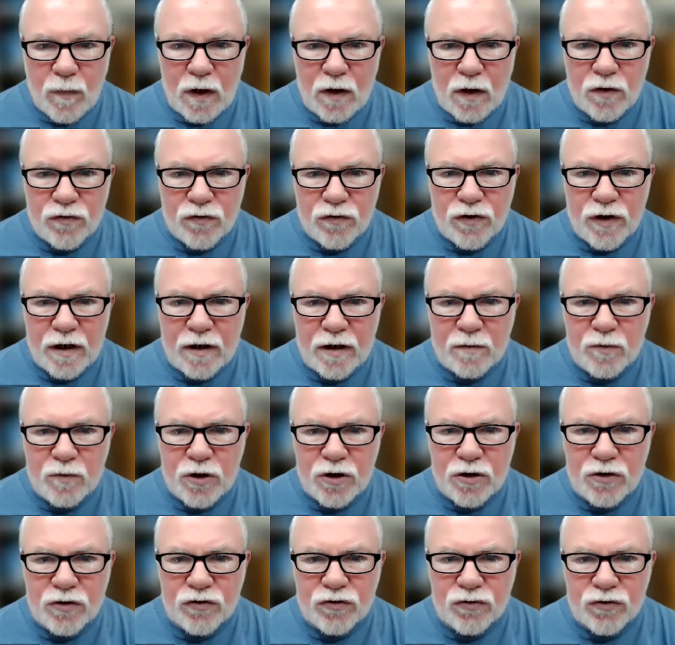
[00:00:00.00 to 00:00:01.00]
Because I had to
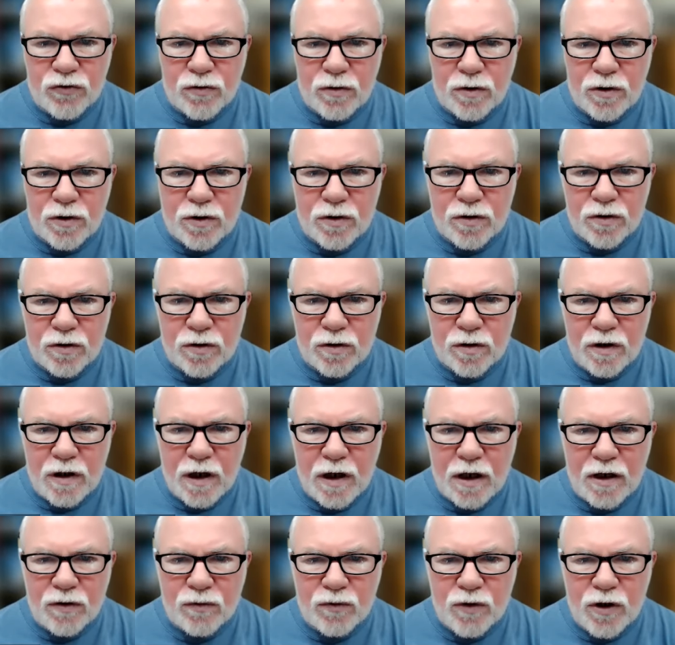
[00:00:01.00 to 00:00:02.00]
be in, in
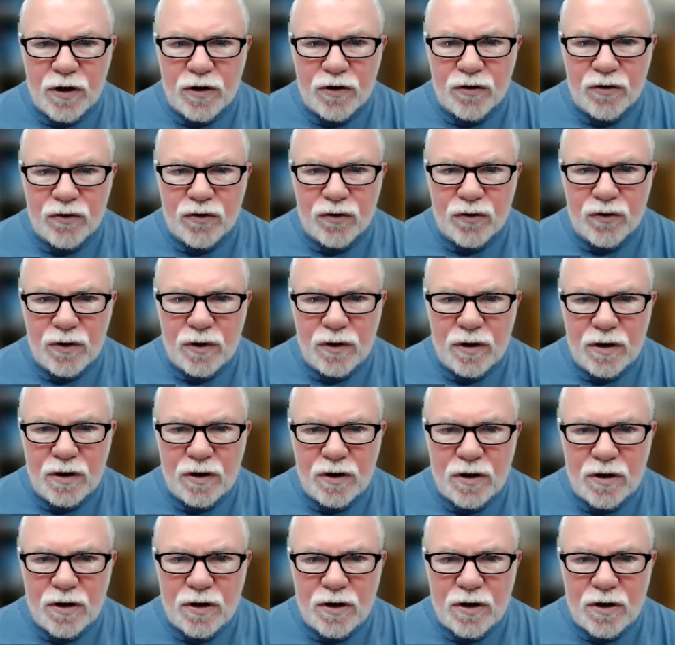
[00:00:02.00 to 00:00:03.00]
Colorado,
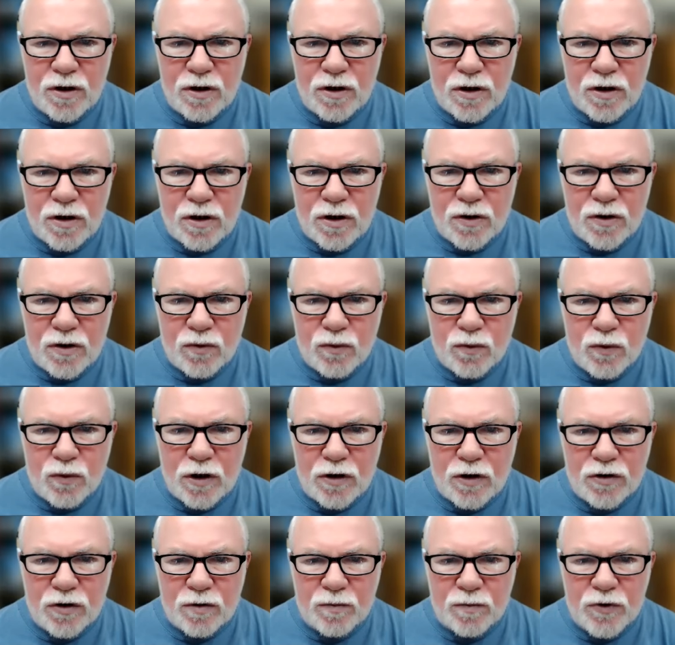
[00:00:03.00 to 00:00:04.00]

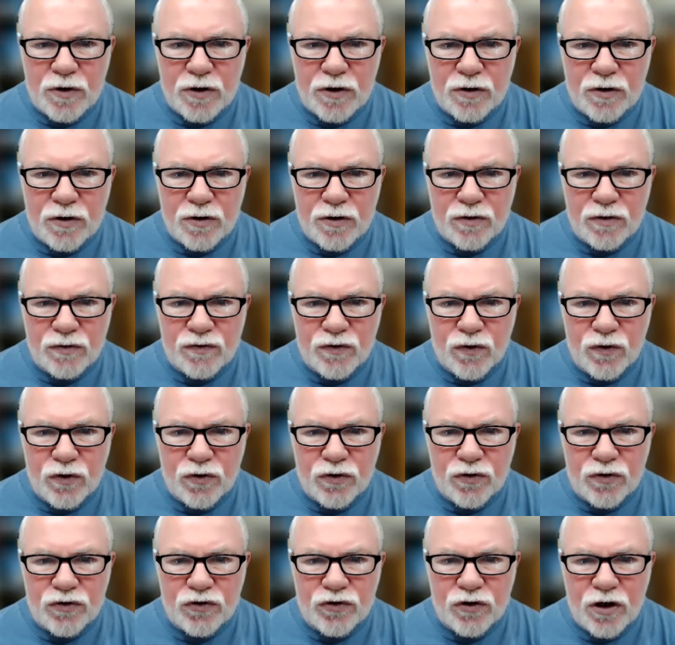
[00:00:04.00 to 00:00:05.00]
wound up there on the
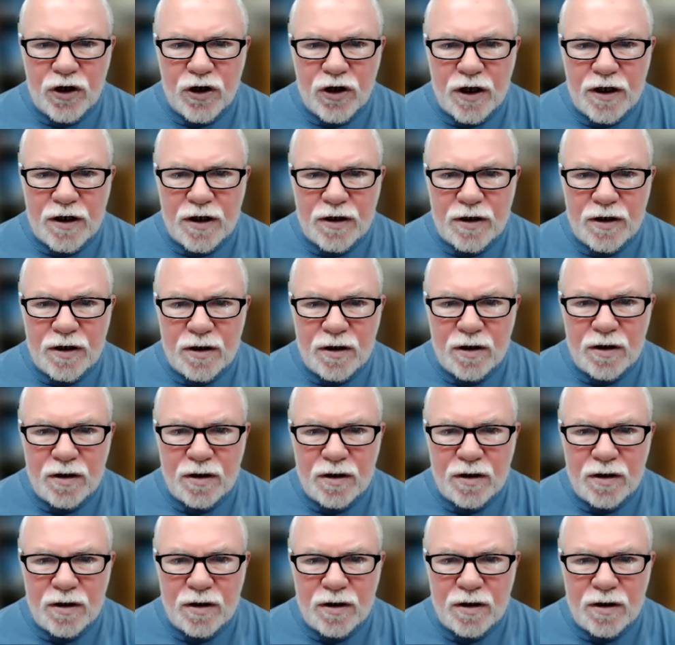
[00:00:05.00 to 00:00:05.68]
4th of July,